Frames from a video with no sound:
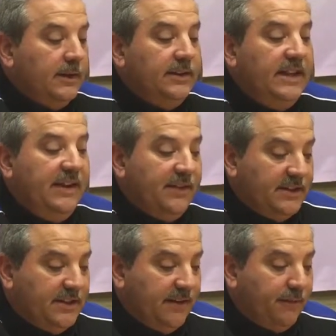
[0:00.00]
leave it
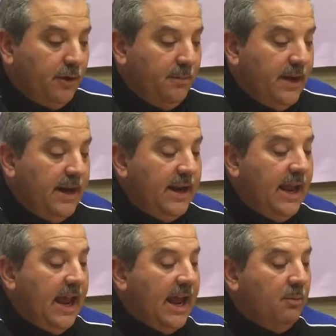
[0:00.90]
sit for a minute,
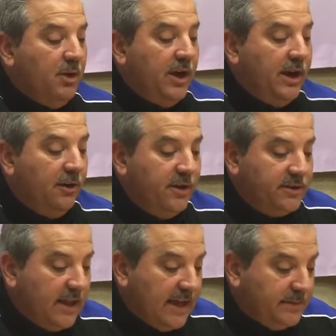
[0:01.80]
and when you hear
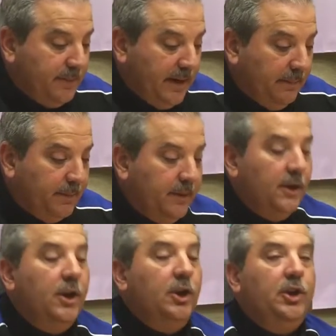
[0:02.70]
this last beep,
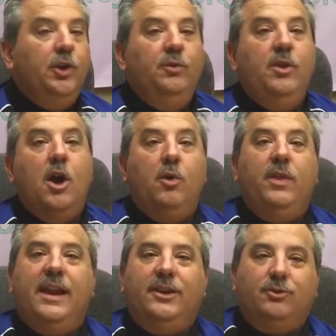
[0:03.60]
you know
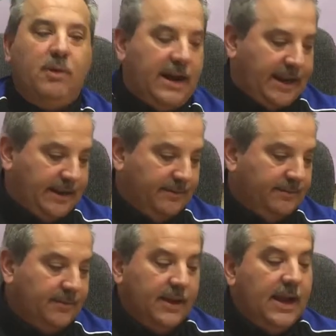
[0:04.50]
that it's ready.
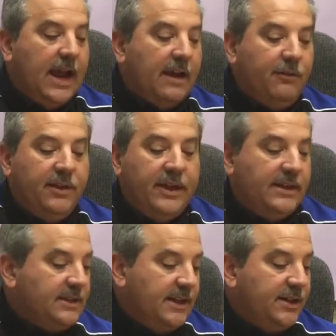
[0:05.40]
Everything
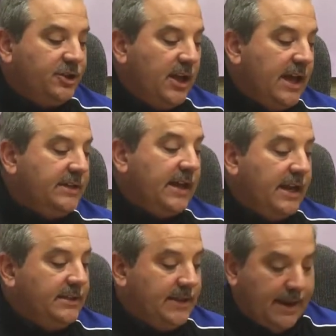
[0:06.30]
is initialized
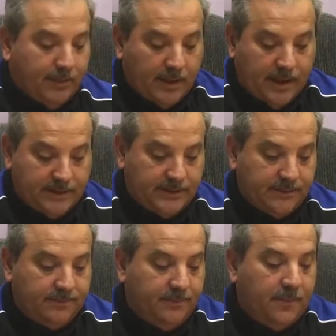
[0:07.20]
and stabilized.
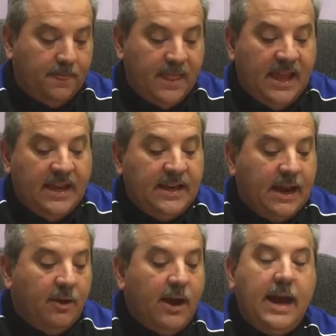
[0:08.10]

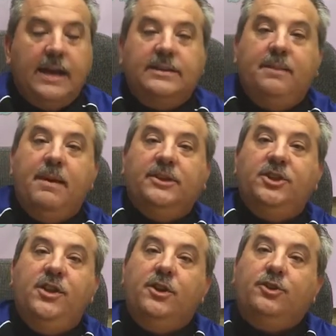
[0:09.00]
Now, as I
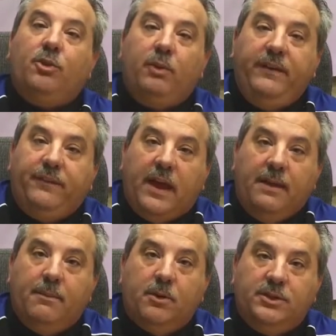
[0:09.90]
mentioned, there's 3
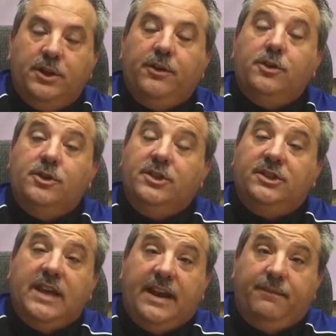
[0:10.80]
flight modes here. There's a
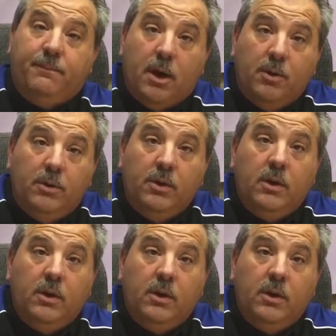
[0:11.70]
safe mode,